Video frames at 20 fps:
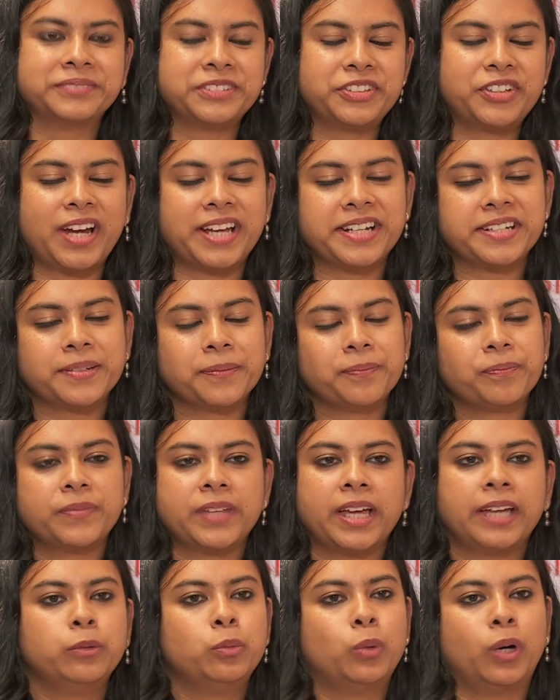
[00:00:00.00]
Right.
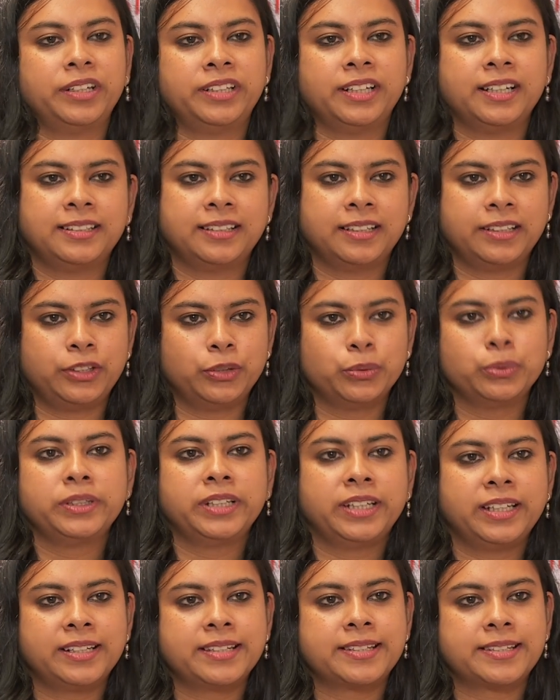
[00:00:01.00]
And what are the
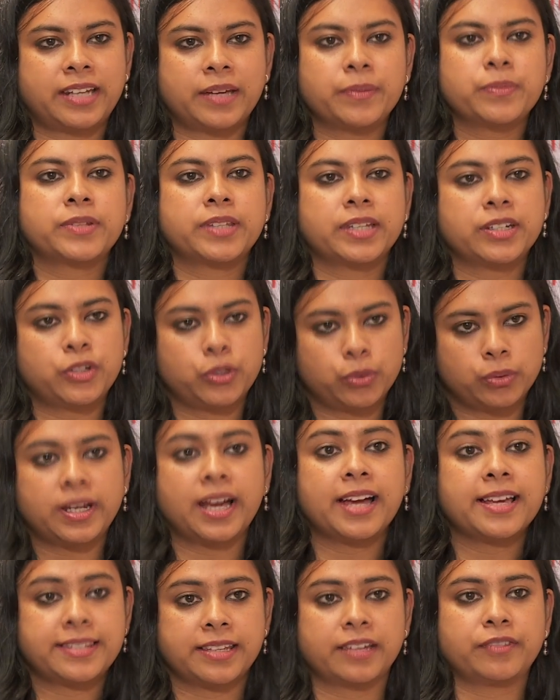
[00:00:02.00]
unique steps that you
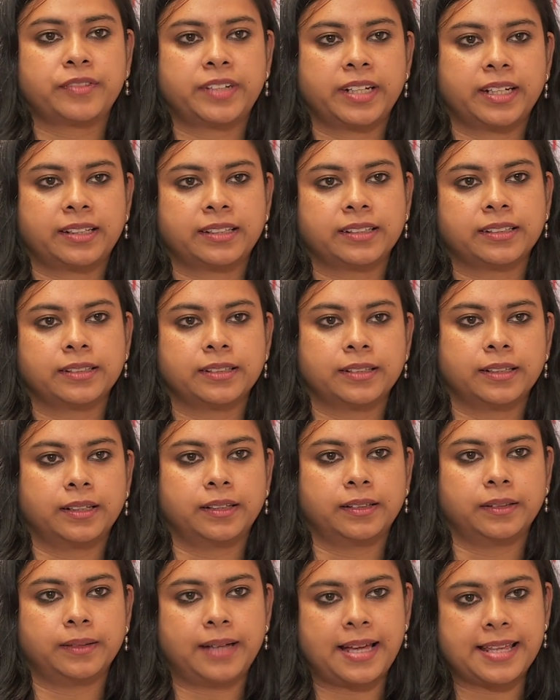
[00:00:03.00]
guys have taken
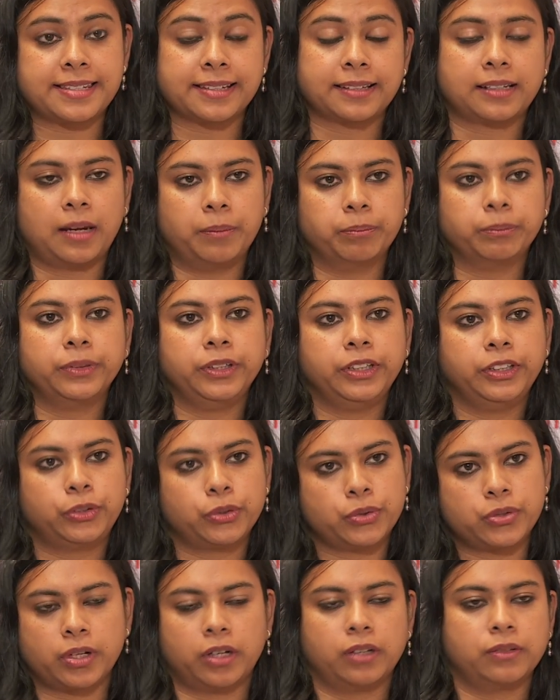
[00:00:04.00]
as a company
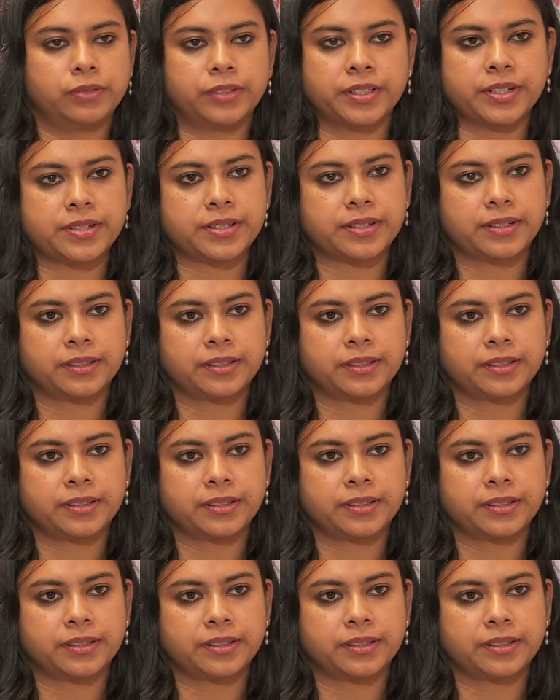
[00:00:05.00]
to solve this?